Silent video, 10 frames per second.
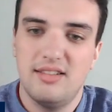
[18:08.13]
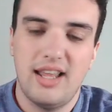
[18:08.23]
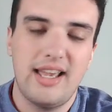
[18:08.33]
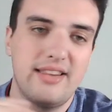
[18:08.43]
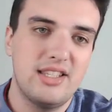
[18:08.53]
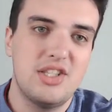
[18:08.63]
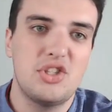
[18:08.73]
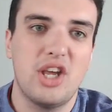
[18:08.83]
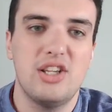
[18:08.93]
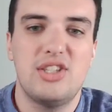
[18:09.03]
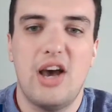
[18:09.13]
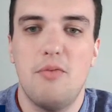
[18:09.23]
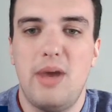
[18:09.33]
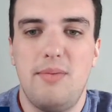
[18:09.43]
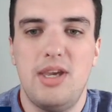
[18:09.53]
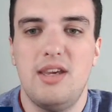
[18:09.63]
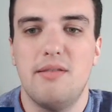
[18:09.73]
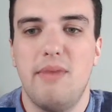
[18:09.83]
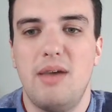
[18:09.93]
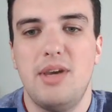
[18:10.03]
like, this is going to sound
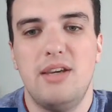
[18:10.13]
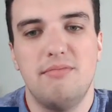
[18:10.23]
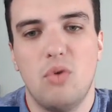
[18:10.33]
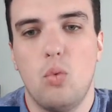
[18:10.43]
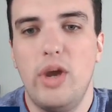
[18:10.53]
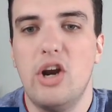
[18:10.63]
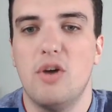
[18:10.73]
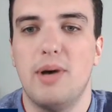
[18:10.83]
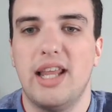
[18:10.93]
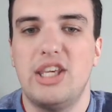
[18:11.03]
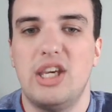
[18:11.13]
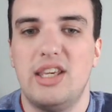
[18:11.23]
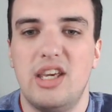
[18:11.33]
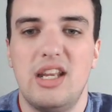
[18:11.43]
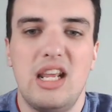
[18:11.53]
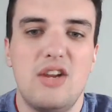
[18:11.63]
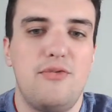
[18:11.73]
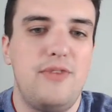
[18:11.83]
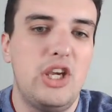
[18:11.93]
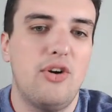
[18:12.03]
maybe weird, but like you need to
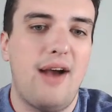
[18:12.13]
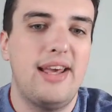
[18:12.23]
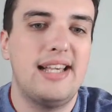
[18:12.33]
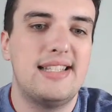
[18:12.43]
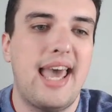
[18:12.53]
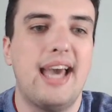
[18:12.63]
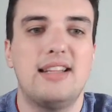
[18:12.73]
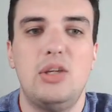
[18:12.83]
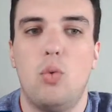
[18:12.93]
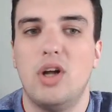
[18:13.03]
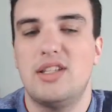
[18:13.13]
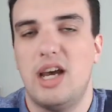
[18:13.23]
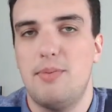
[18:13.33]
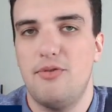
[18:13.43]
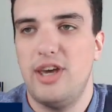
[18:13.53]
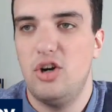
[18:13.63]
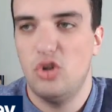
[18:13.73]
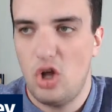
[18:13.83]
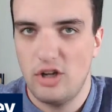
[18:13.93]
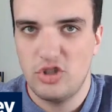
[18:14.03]
figure out exactly what type of hitter
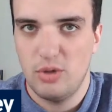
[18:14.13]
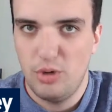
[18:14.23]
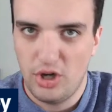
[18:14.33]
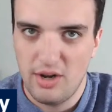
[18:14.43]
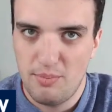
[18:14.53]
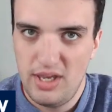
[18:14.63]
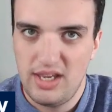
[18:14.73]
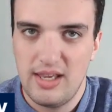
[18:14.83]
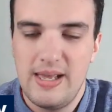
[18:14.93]
long-term you're going to be.